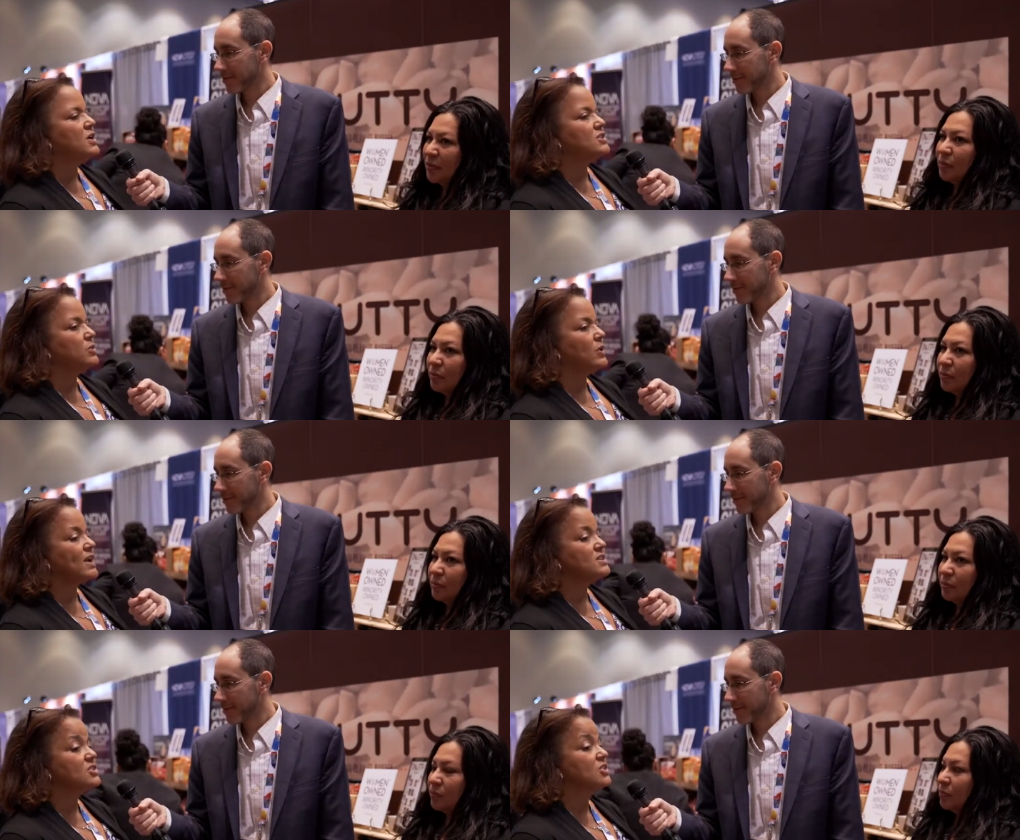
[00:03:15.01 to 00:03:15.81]
Speaker 1: So it
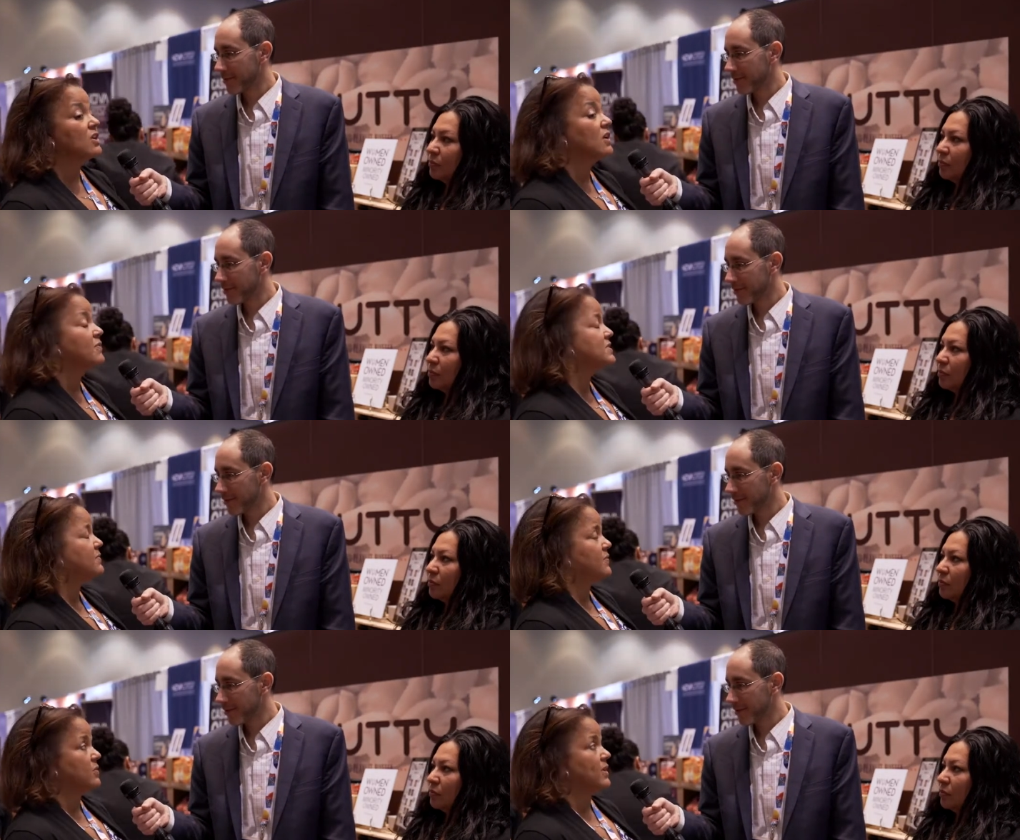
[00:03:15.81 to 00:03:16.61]
actually started off as
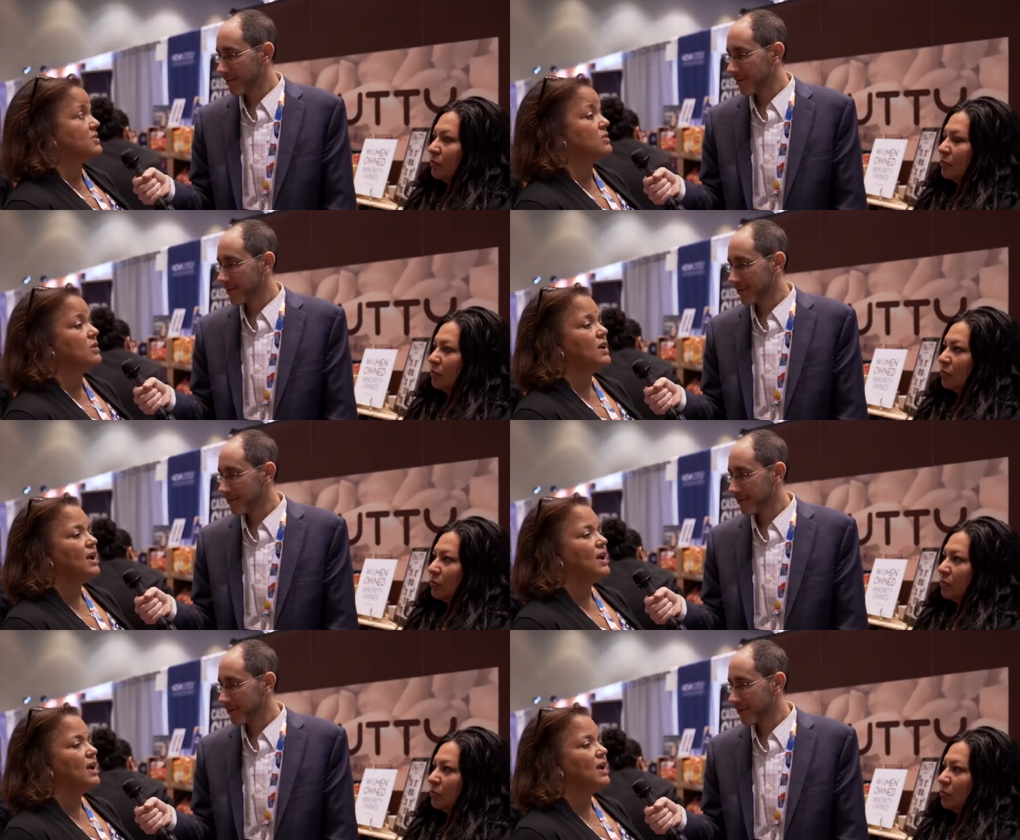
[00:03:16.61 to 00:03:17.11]
a fundraiser,